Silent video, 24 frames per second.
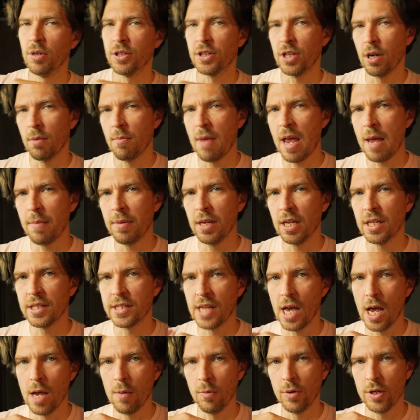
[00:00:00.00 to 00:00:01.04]
But there may be a
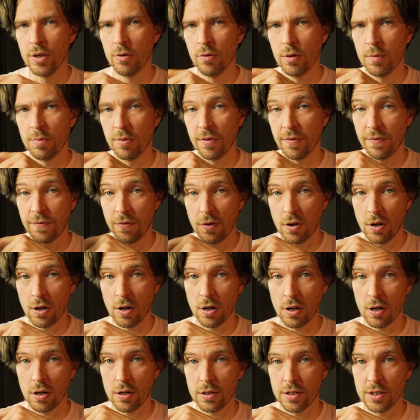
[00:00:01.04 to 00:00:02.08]
time when you would
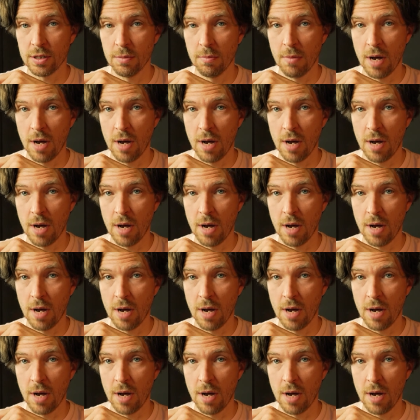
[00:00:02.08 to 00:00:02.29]
prefer to